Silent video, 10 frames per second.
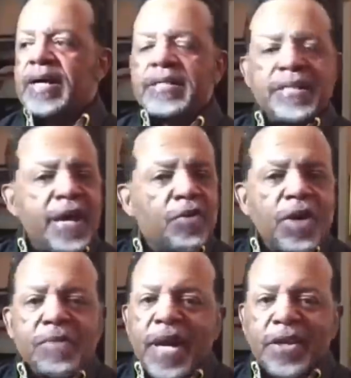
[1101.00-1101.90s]
He's not
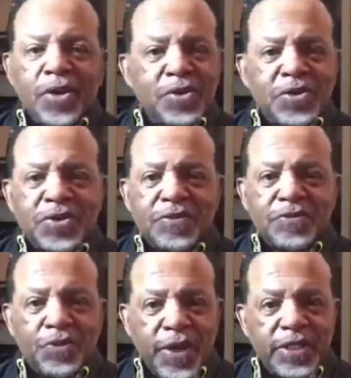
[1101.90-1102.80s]
one of my close
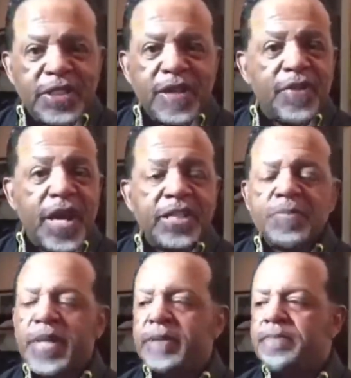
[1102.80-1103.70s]
friends, never
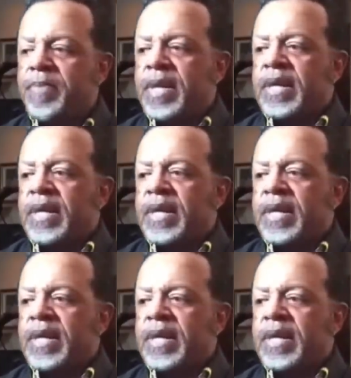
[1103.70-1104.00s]
has been.